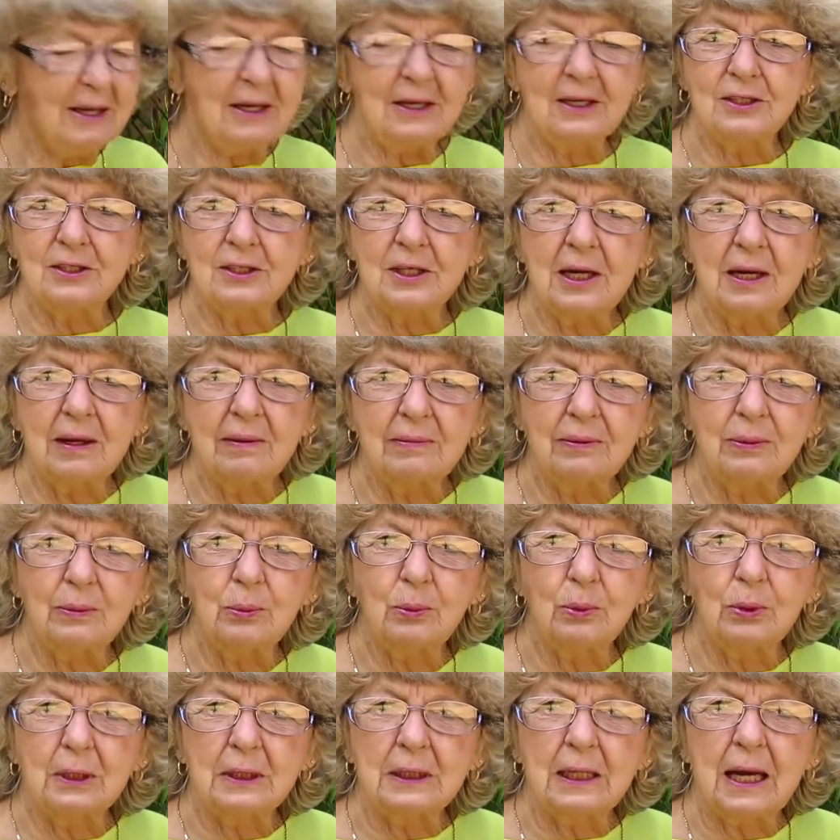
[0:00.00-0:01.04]
Is
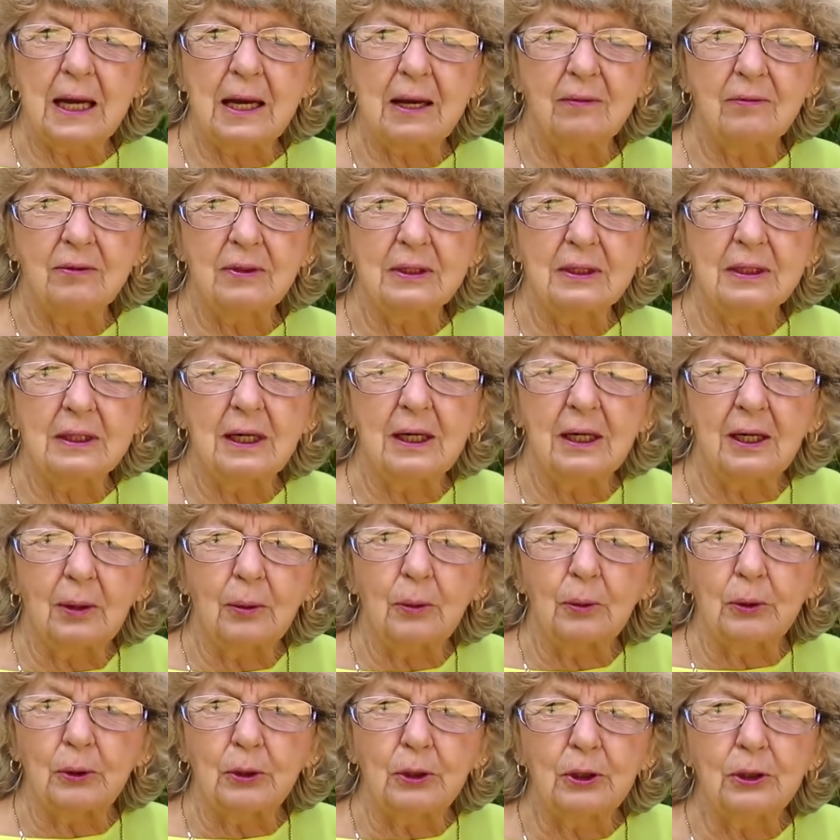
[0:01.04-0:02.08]
everyone having
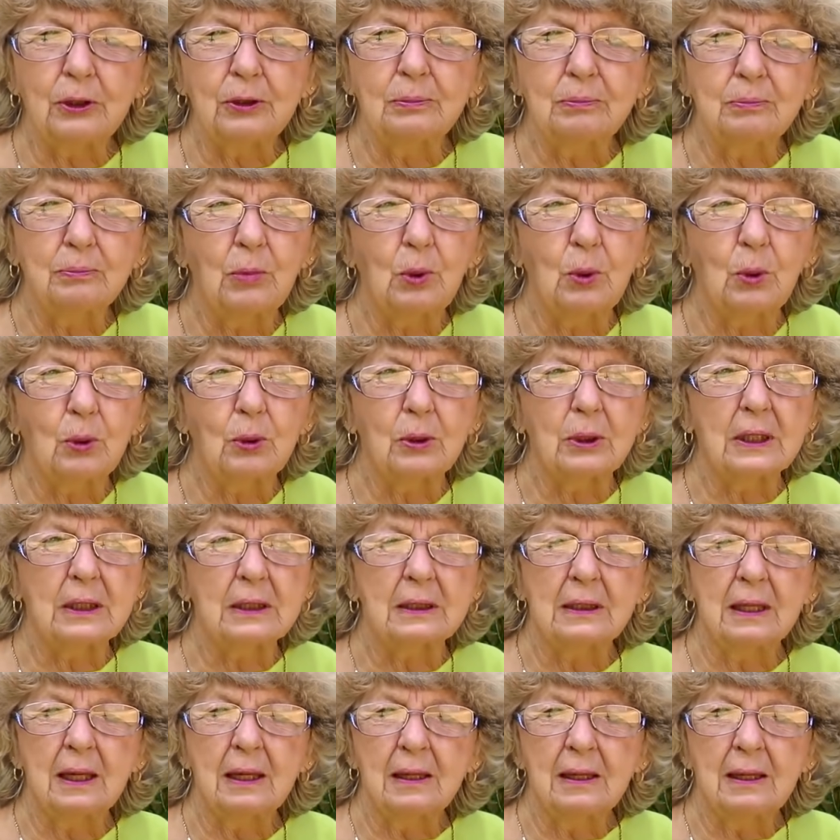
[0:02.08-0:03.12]
a good morning?
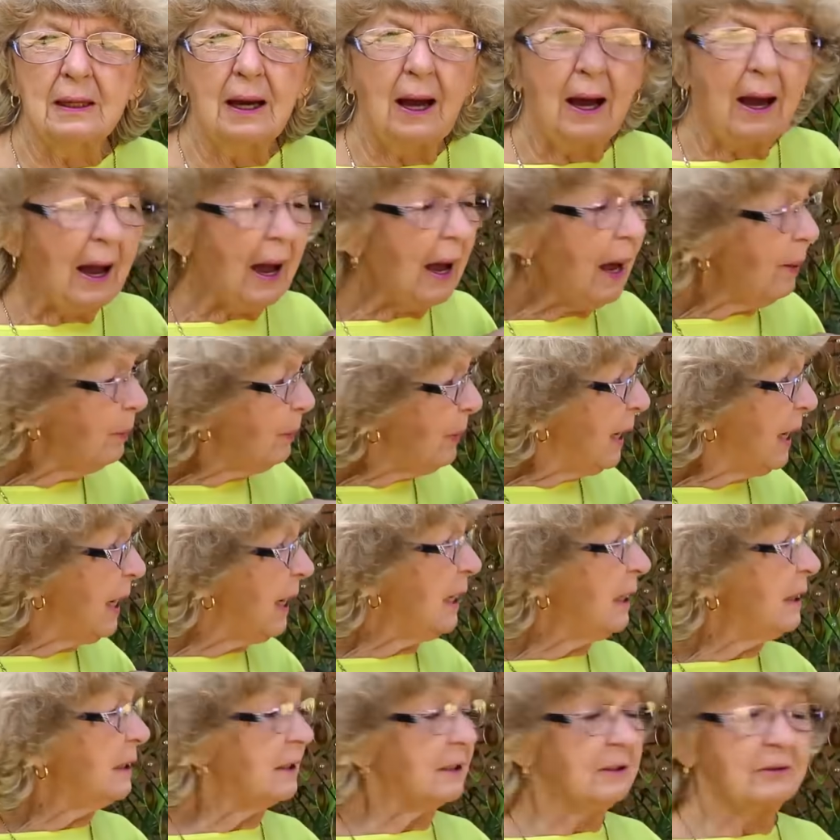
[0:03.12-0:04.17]
I'm
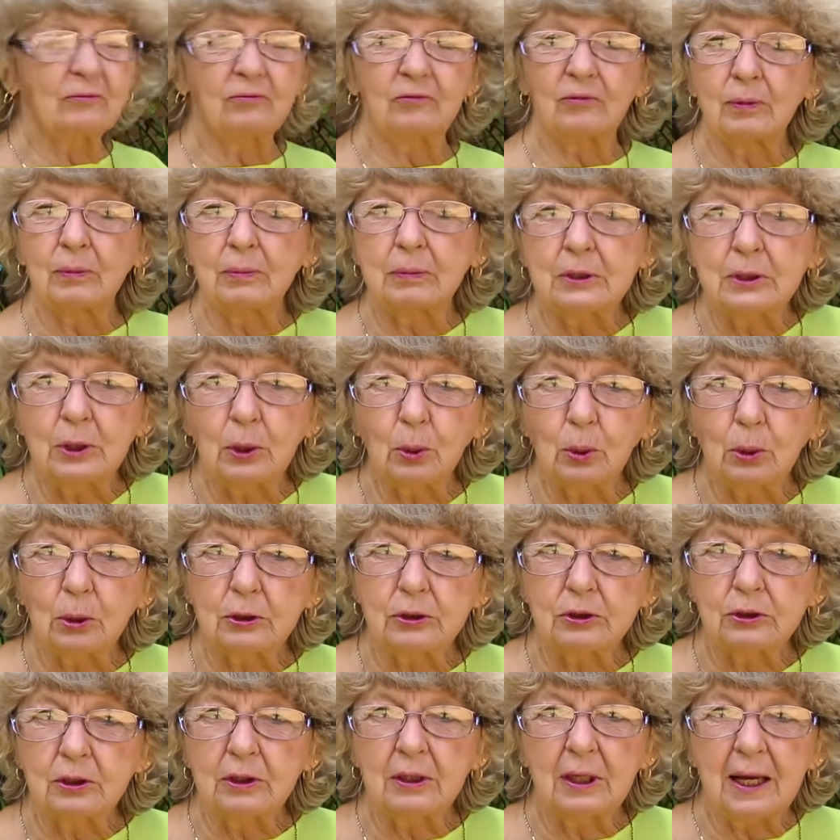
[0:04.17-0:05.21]
Helen from
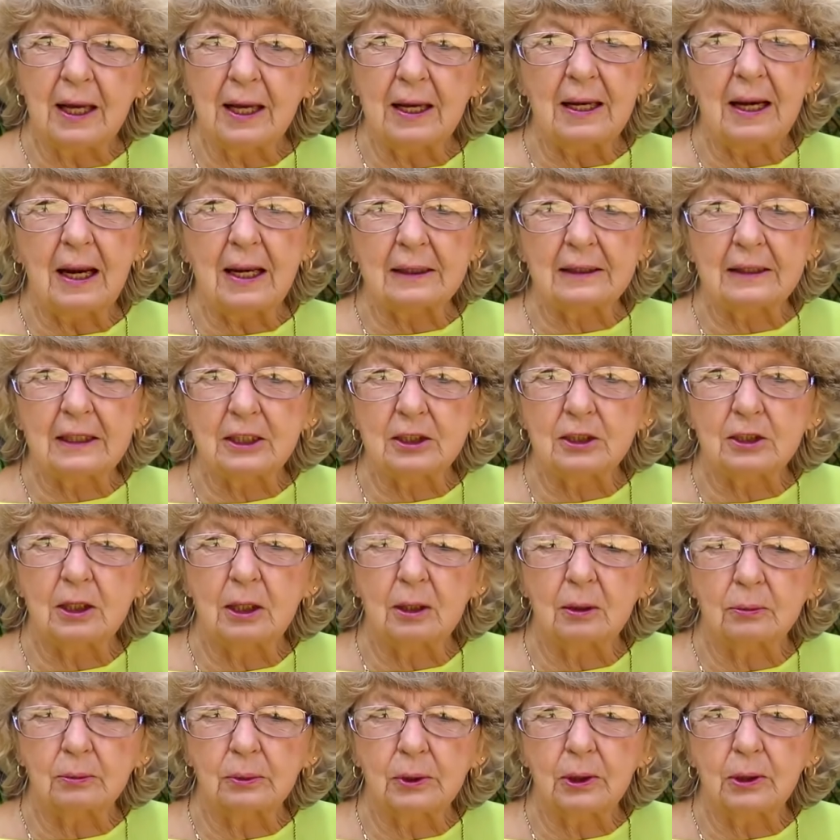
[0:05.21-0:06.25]
Georgia, and I guess
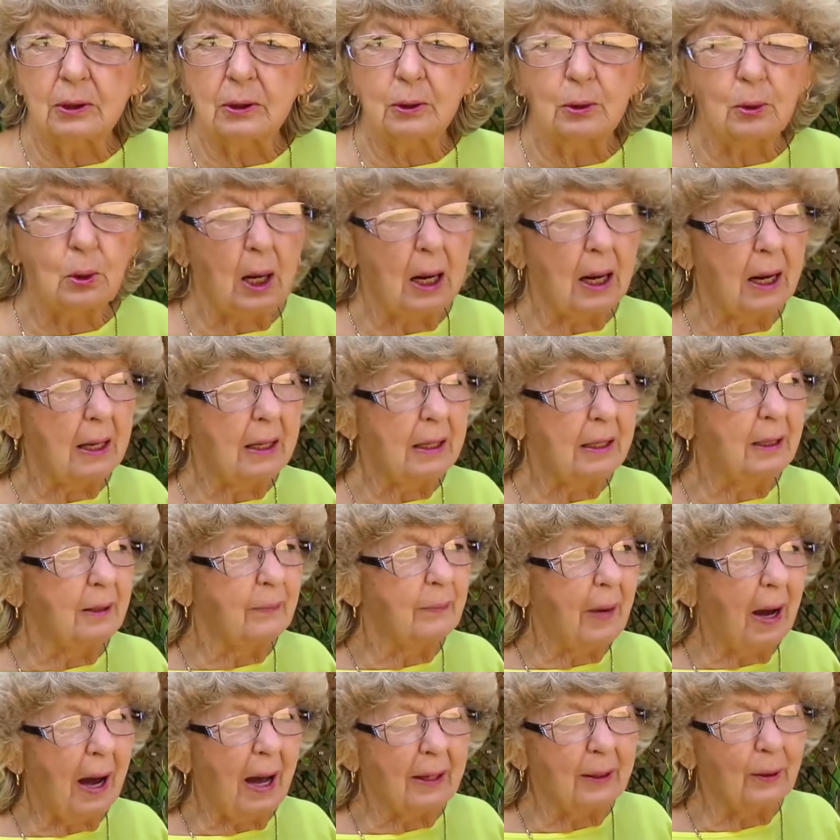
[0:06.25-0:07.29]
y'all know who I am.
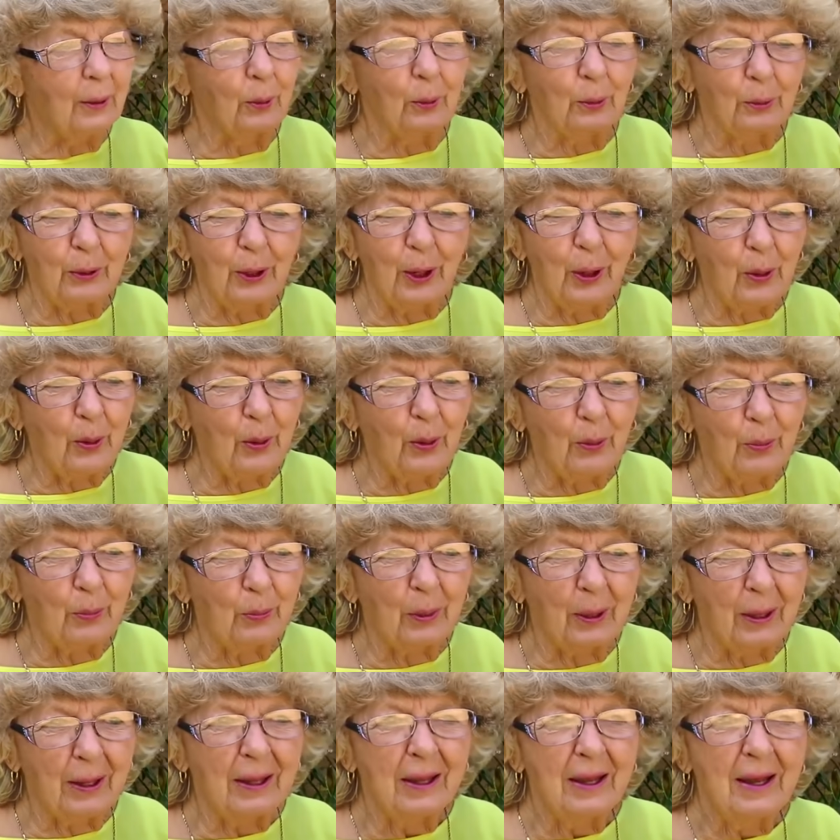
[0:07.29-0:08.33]
I don't know.
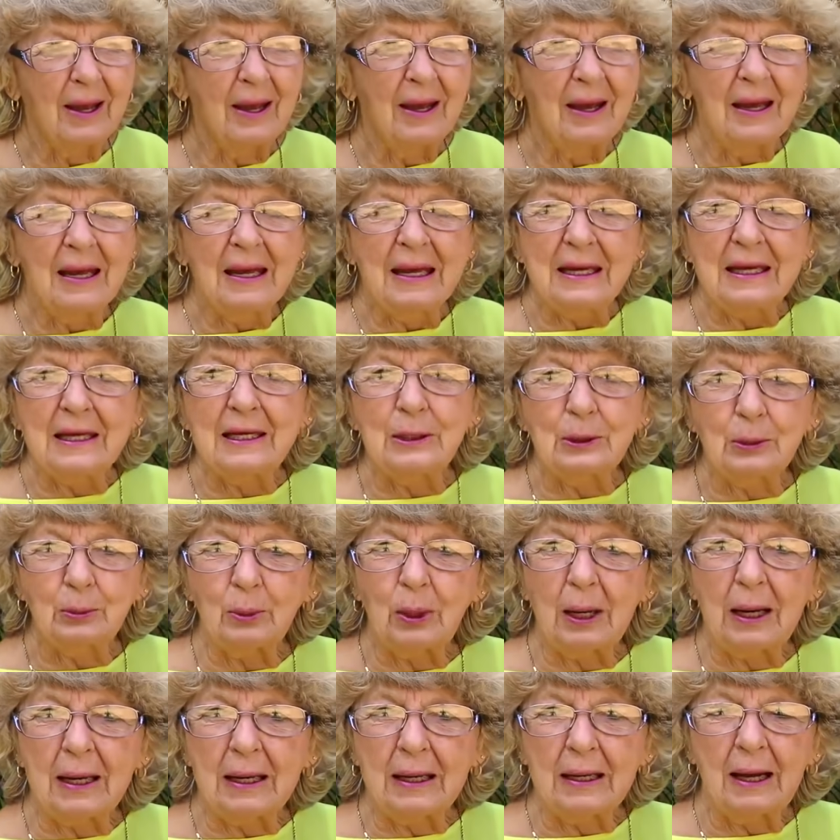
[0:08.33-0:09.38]

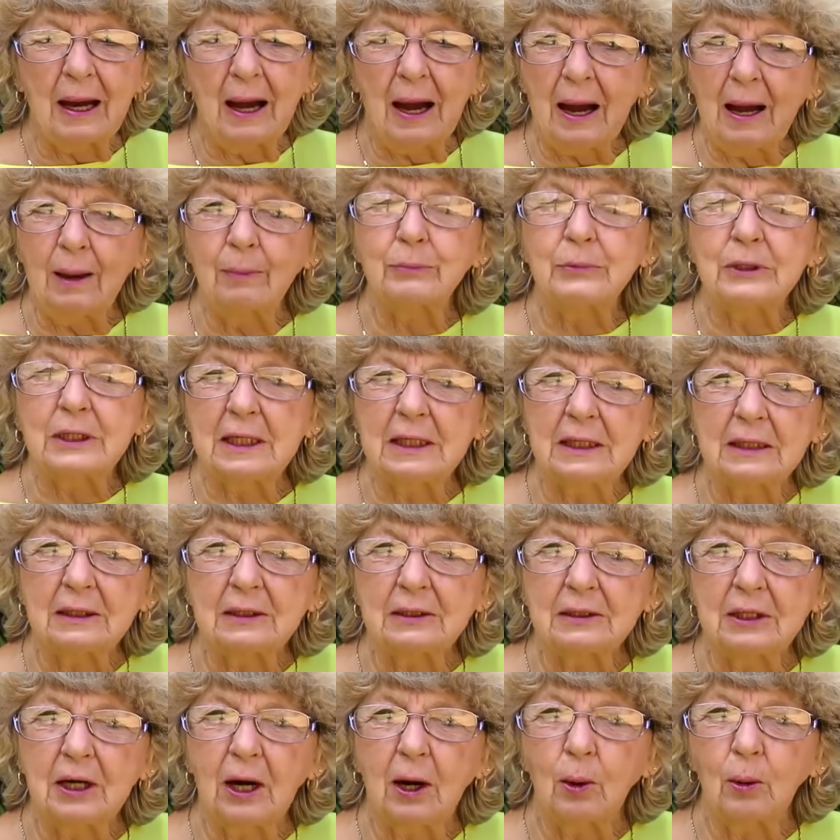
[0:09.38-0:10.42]
anyway, I'm
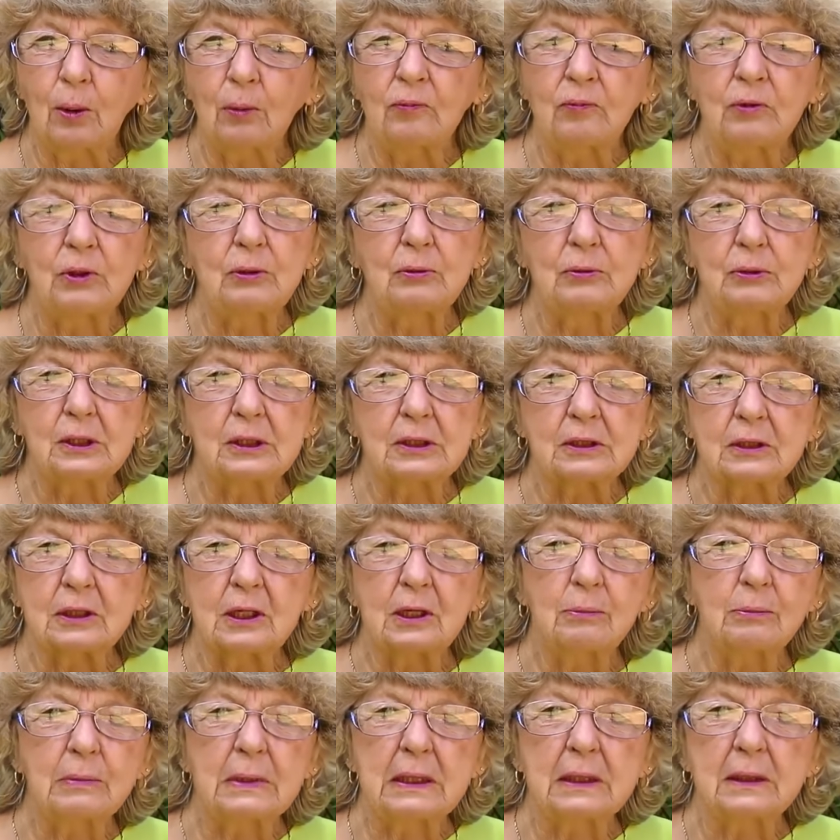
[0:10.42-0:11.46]
telling y'all, if you just
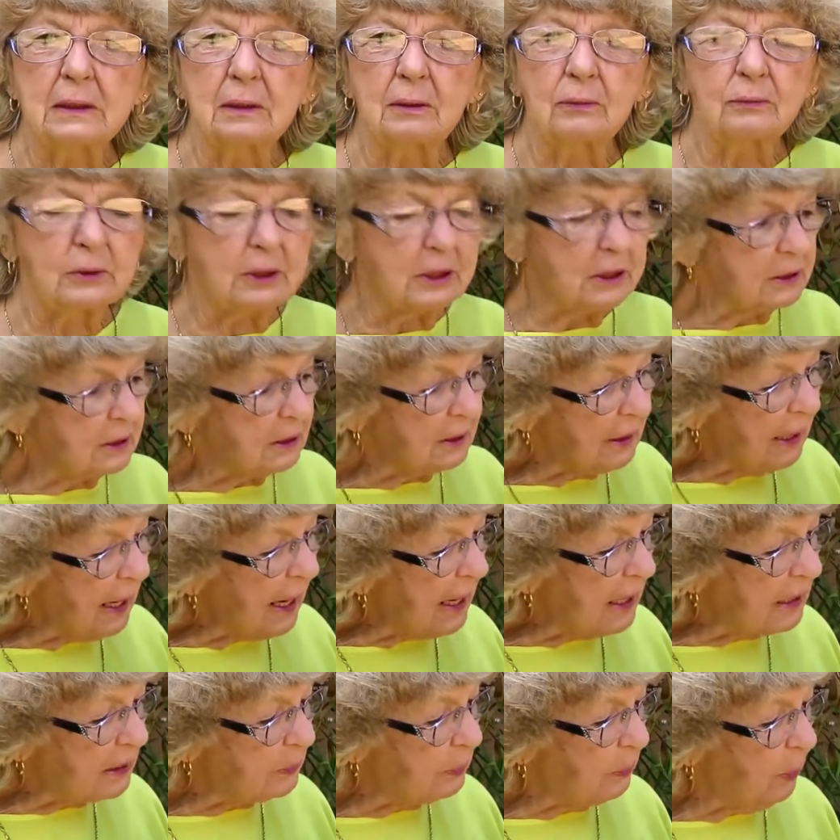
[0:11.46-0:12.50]
come in on this
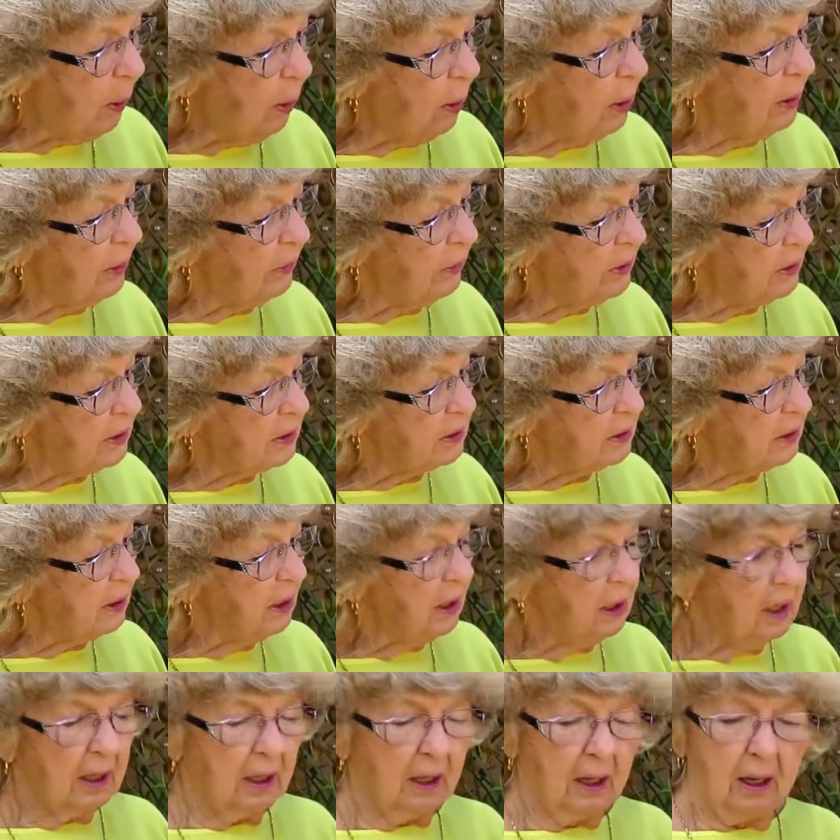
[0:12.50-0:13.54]
last part of this
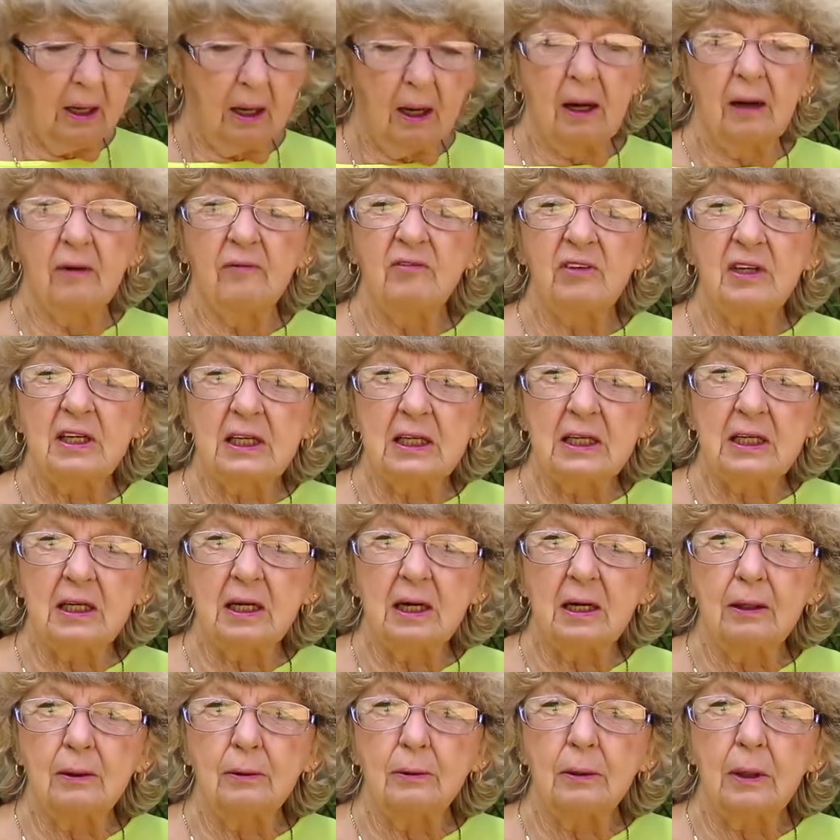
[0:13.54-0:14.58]

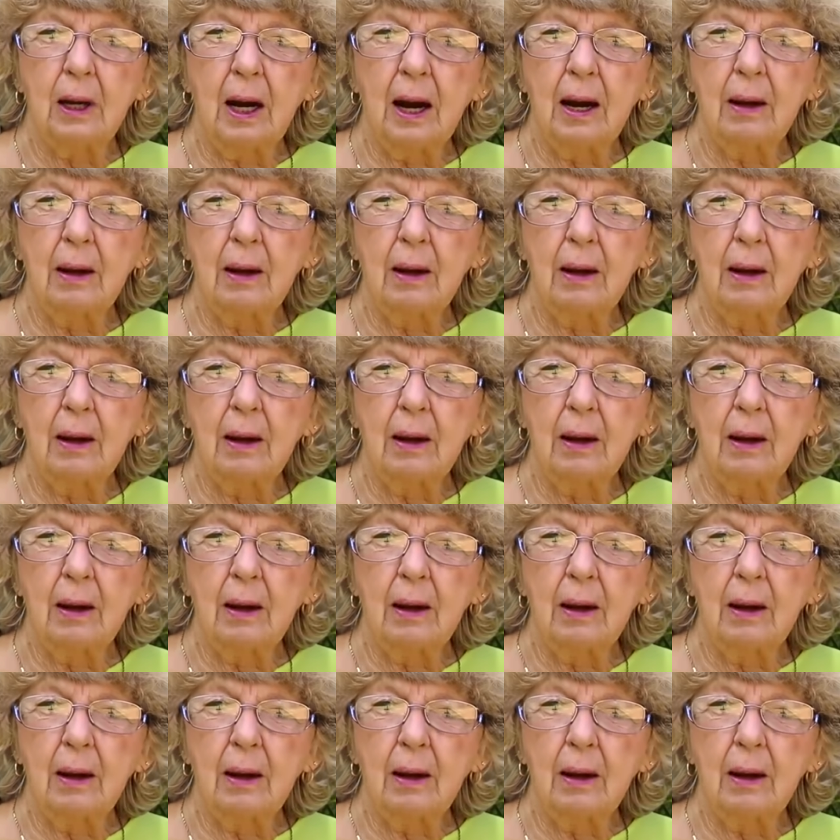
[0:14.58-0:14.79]
video.